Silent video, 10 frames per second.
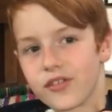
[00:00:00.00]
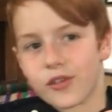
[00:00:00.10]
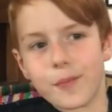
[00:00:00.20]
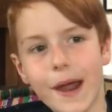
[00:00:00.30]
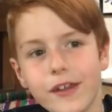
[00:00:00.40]

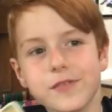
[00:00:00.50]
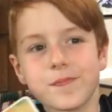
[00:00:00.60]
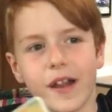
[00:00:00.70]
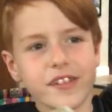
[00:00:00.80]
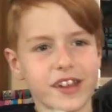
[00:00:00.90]
about his
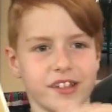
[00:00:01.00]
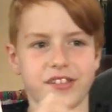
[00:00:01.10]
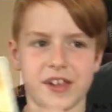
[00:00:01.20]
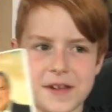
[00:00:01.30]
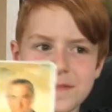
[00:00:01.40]

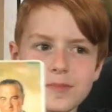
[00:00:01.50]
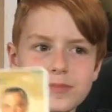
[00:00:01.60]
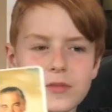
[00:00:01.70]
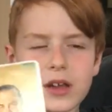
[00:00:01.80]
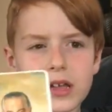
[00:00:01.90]
presidency,
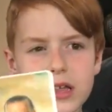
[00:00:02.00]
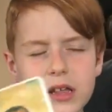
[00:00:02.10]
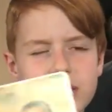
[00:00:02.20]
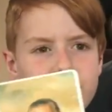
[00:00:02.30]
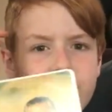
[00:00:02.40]

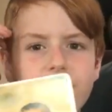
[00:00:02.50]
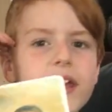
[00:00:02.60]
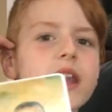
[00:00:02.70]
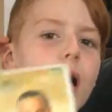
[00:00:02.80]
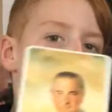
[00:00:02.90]
so the
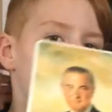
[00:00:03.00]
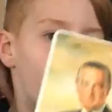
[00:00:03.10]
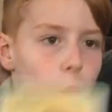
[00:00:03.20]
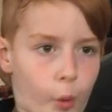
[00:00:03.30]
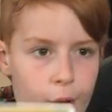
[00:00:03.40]

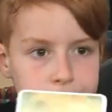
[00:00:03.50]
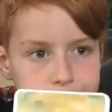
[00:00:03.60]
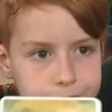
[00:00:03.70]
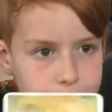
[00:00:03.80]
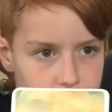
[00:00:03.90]
Vietnam War
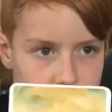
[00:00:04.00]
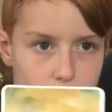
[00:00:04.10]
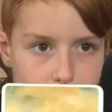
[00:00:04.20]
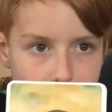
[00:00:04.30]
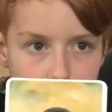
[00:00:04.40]
was
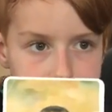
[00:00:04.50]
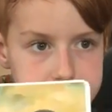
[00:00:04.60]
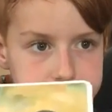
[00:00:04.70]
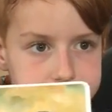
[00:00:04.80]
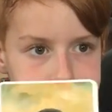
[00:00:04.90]
going on,
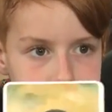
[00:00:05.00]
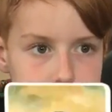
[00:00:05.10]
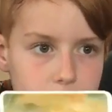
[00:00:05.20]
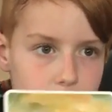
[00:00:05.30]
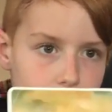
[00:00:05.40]

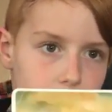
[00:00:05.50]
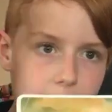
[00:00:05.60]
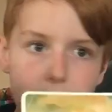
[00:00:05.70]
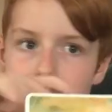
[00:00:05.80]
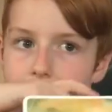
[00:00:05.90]

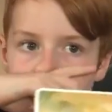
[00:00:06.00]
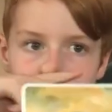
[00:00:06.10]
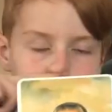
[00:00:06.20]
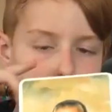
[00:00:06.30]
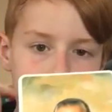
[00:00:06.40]

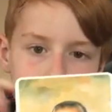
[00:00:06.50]
and